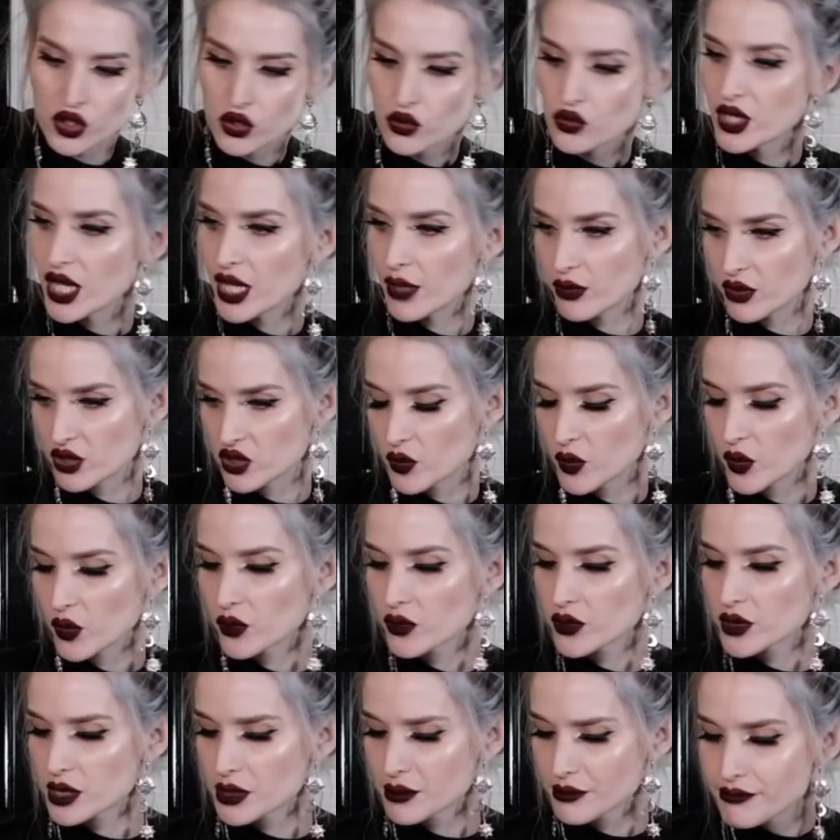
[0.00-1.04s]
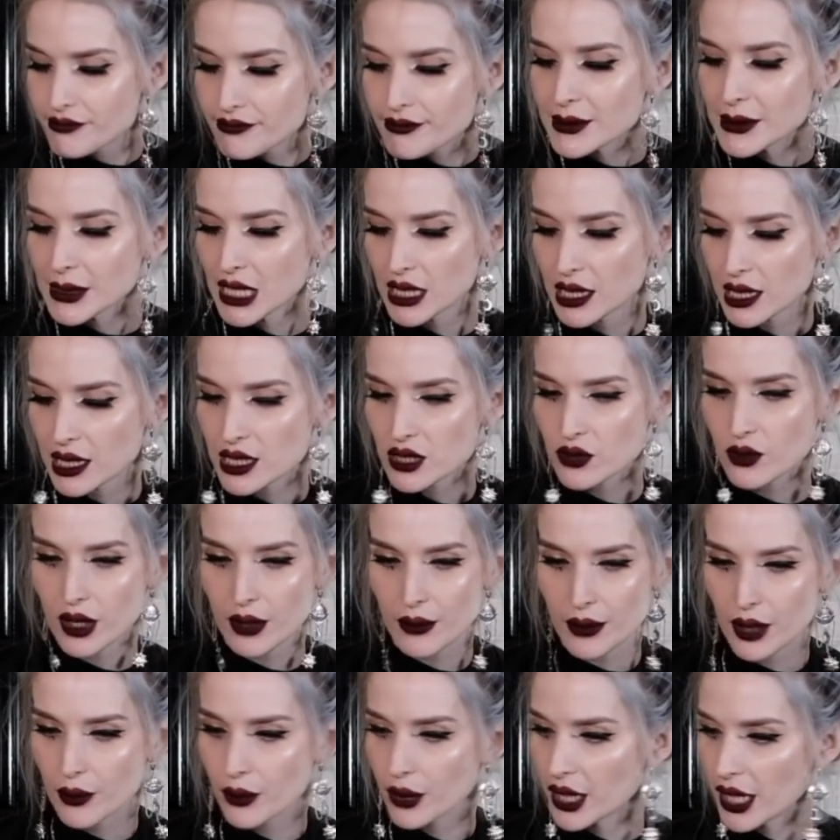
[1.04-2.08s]
tablespoons. That's what I'm
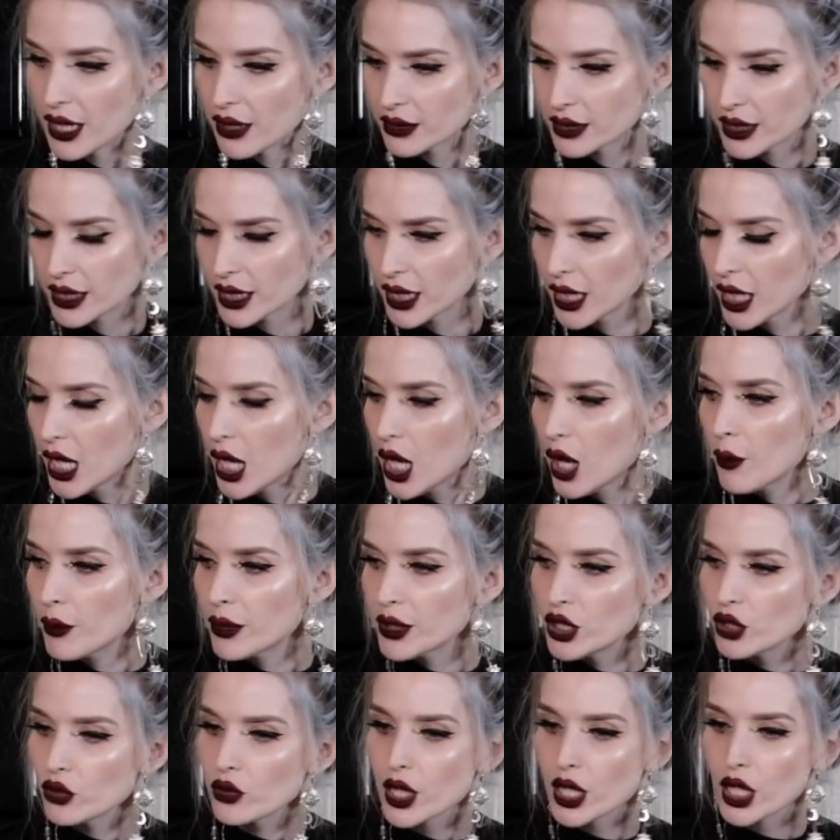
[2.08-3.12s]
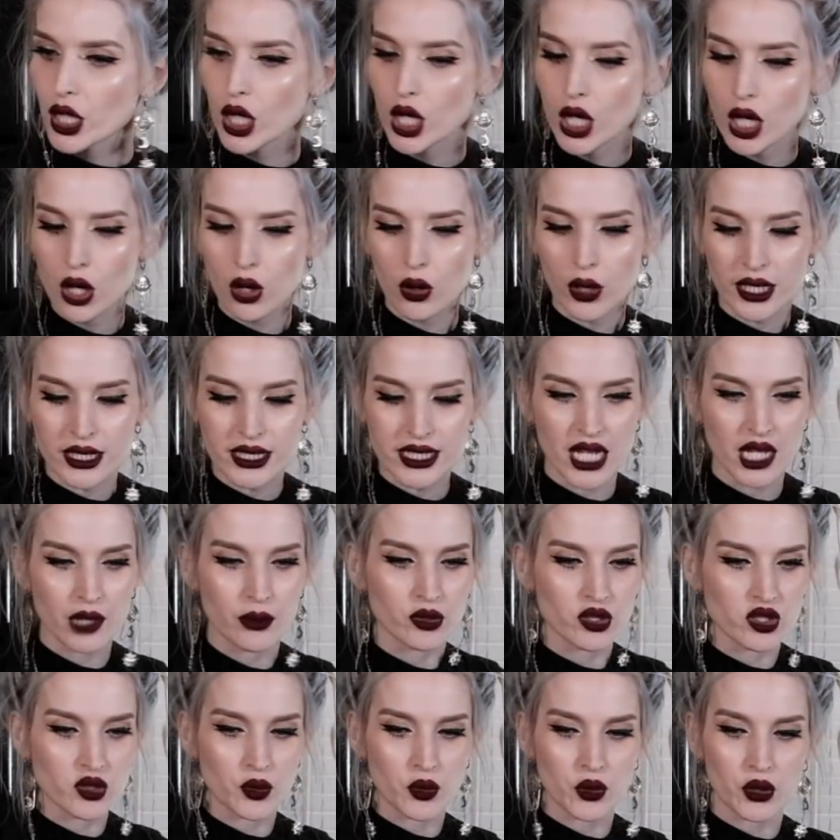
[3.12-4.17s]
gonna put out there. But you can go a
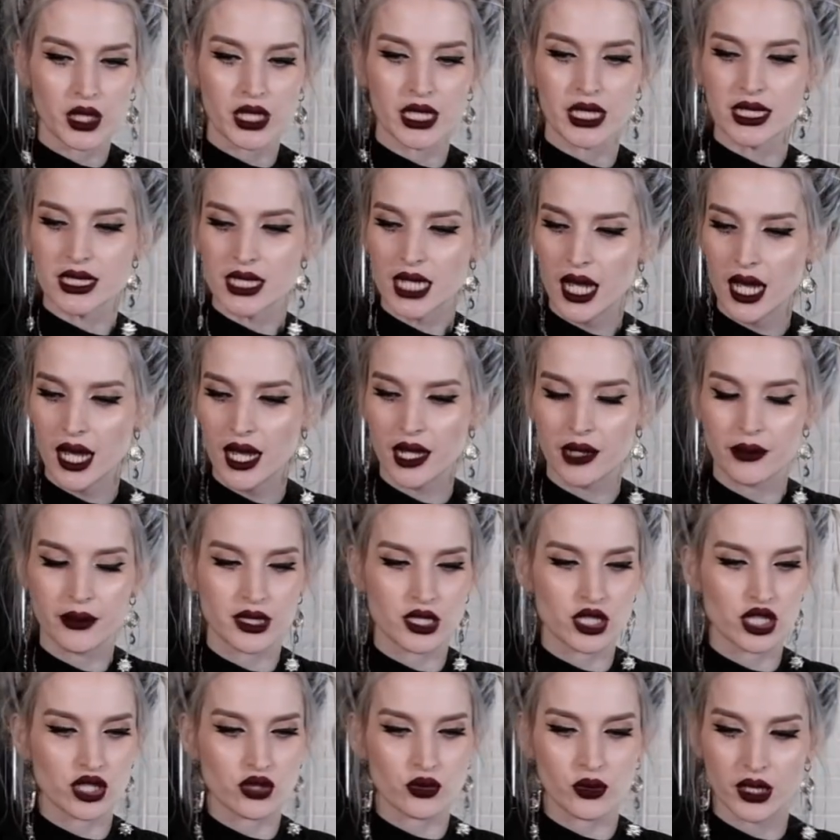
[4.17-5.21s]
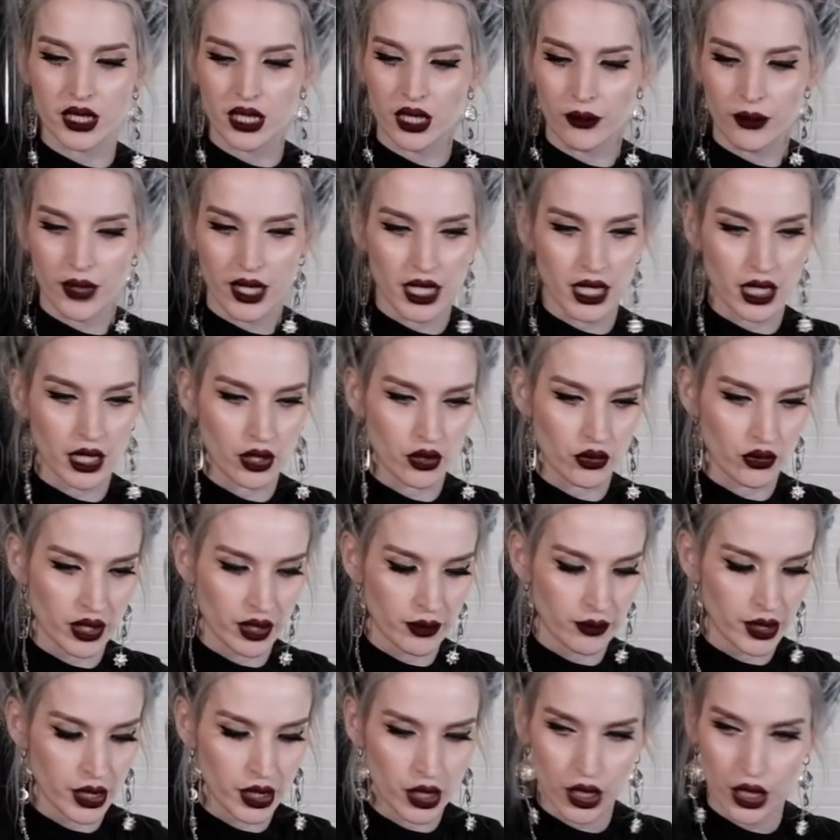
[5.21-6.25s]
tablespoon at a time. It's just really to make it
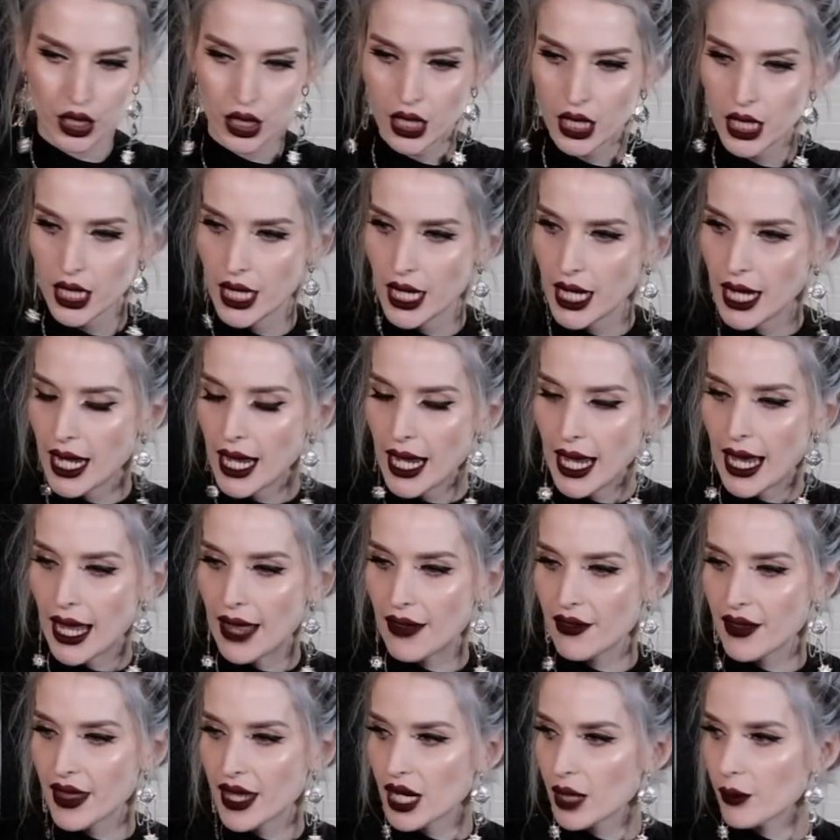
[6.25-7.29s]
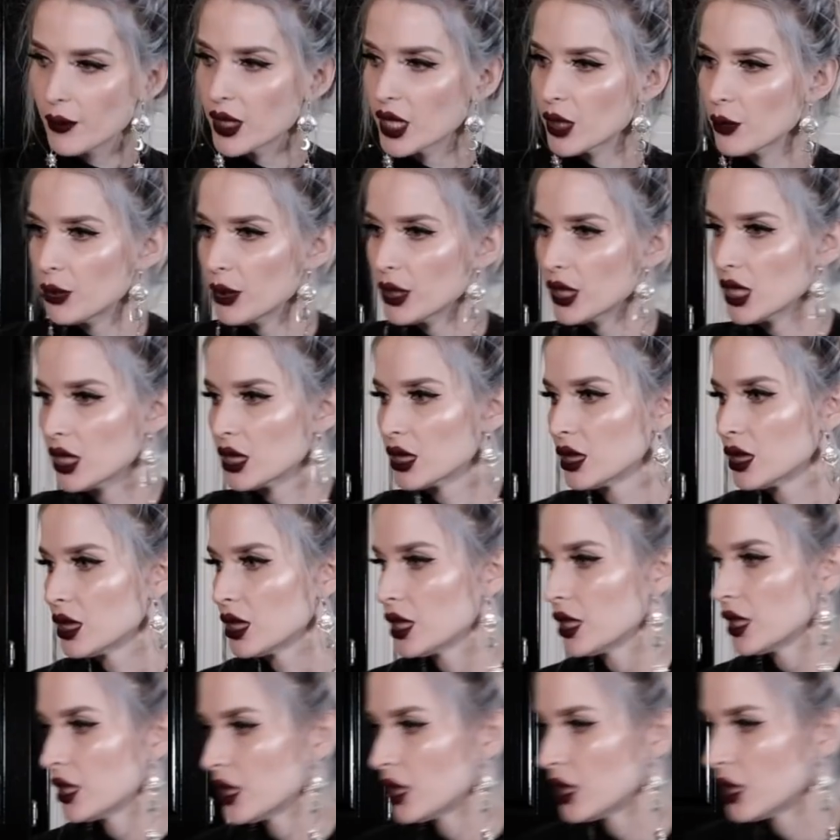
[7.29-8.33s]
creamier. And then I'm gonna put a
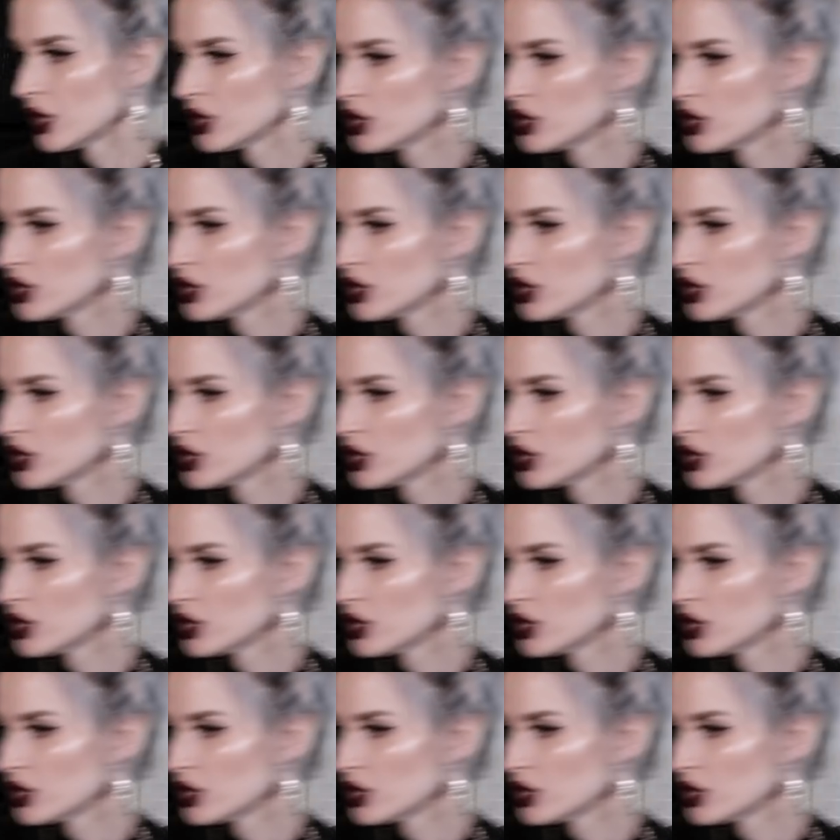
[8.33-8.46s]
little